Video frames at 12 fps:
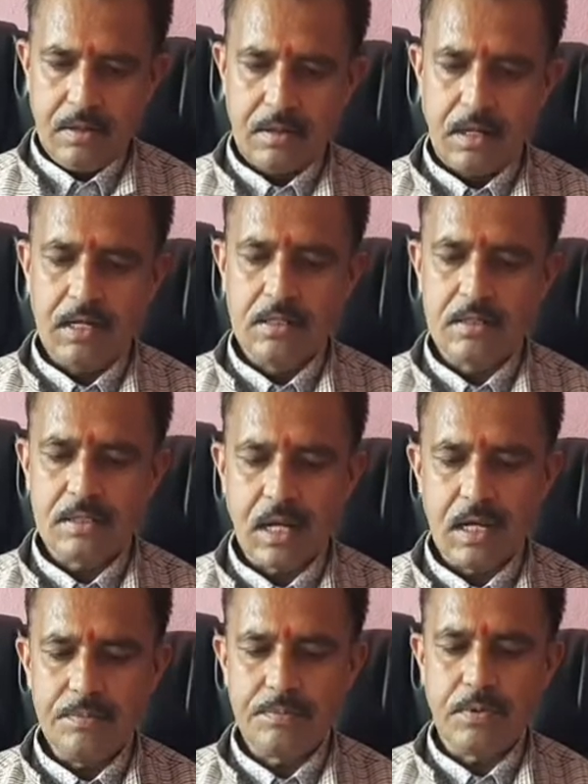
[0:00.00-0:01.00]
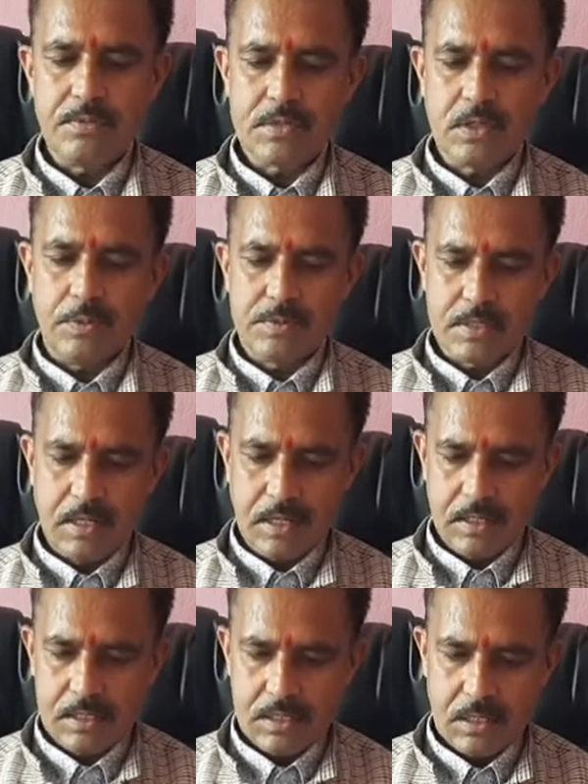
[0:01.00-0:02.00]
Write the type of
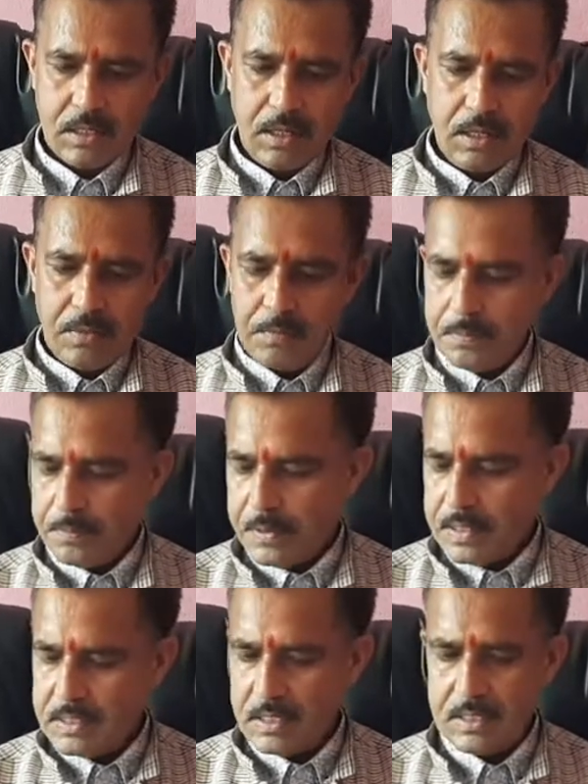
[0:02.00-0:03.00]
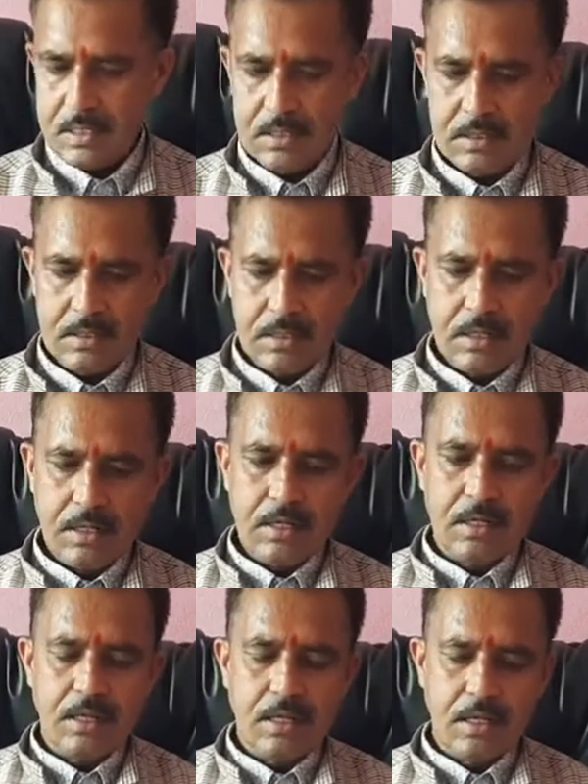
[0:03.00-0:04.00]
subcells present in
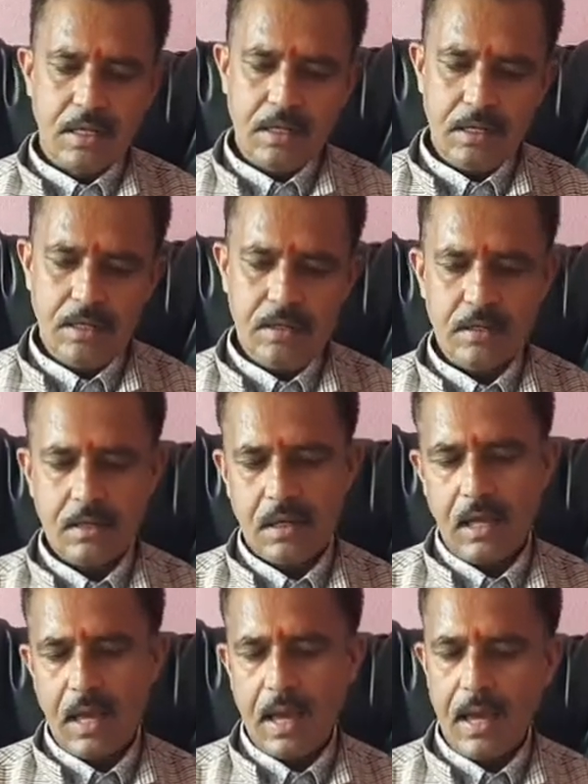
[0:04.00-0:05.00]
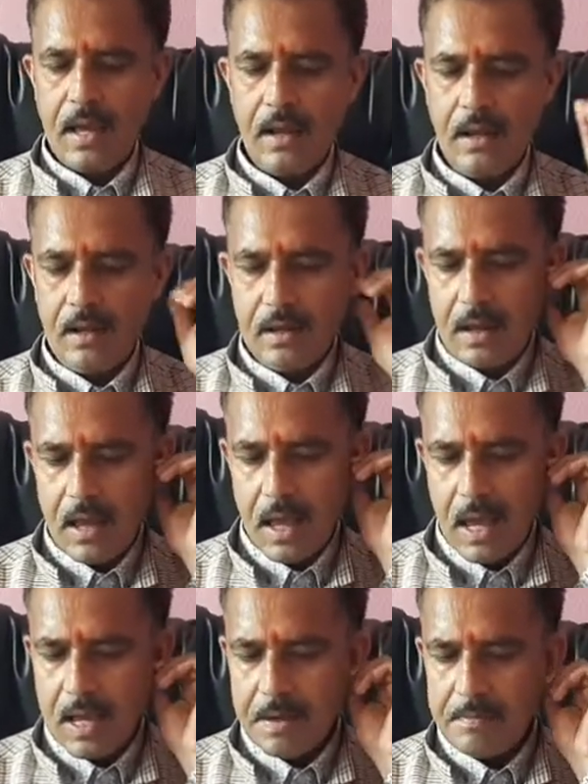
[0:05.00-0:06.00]
K, L,
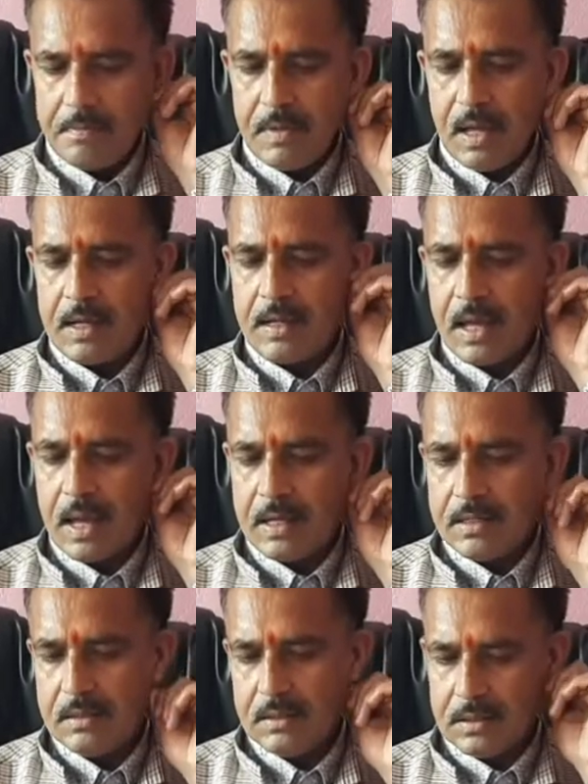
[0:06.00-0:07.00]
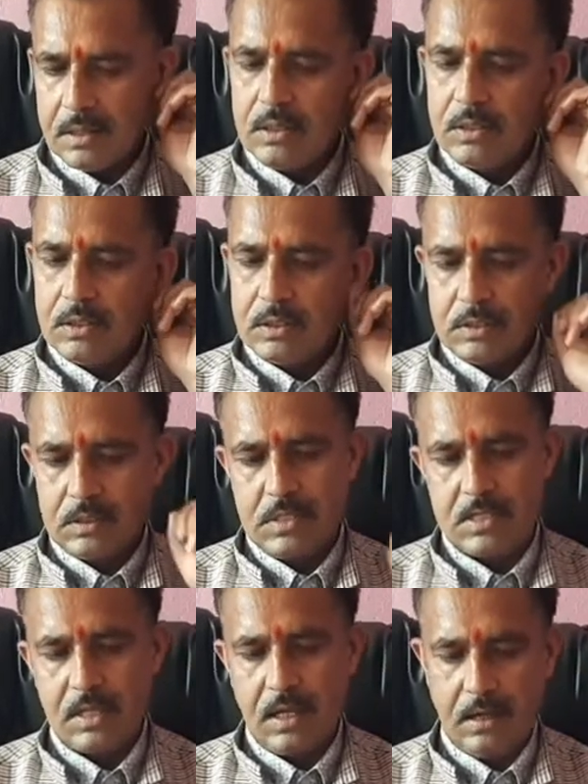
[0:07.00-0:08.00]
M and N
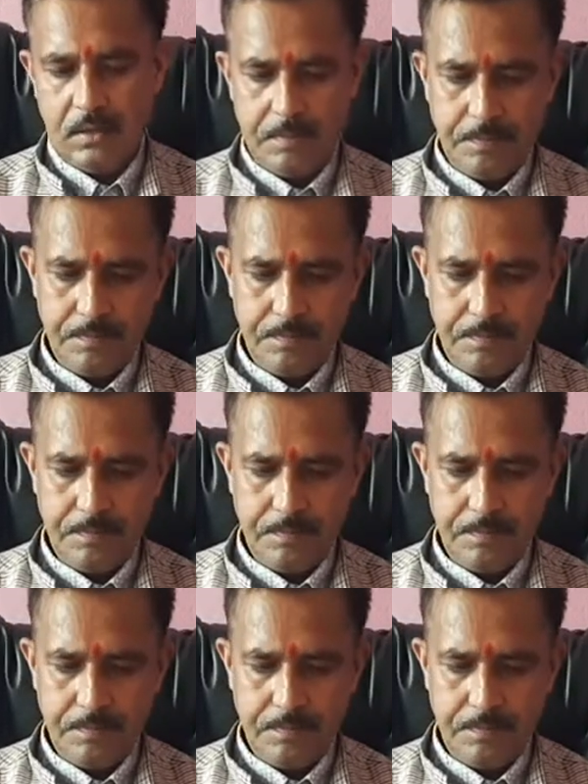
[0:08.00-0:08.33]
cell.